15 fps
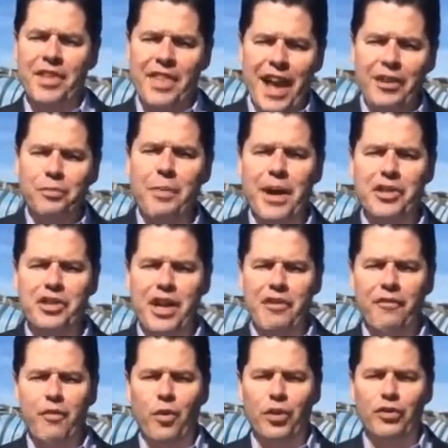That's my
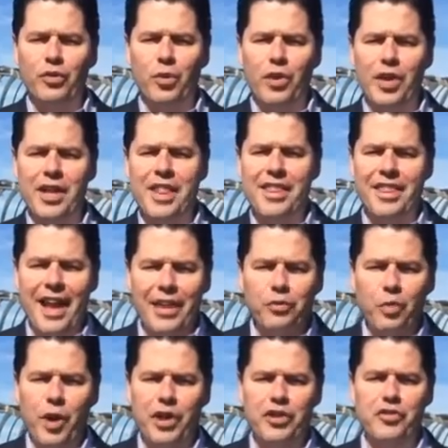Gen 4 story.
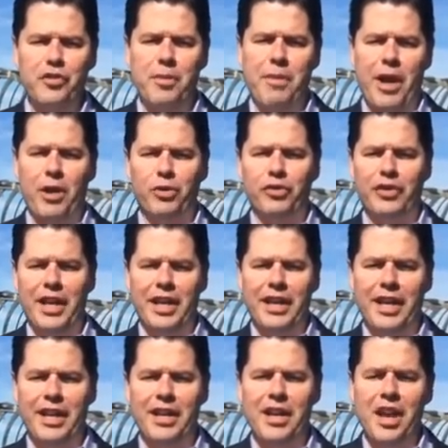That's why XtremIO is
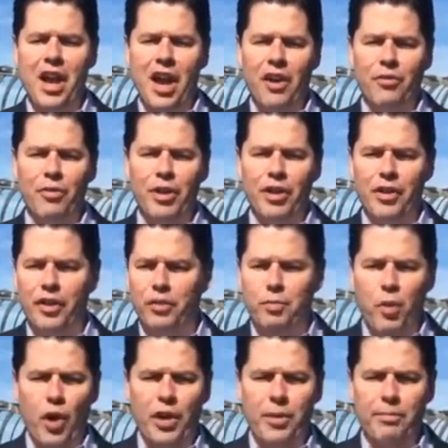taking really this
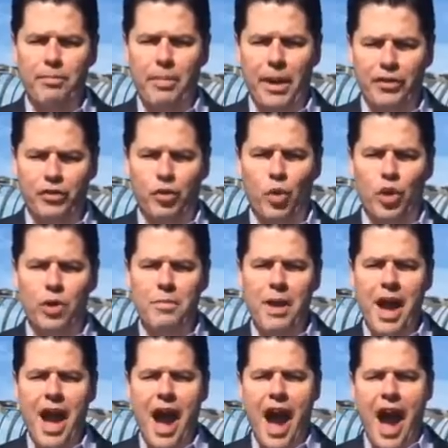market by storm.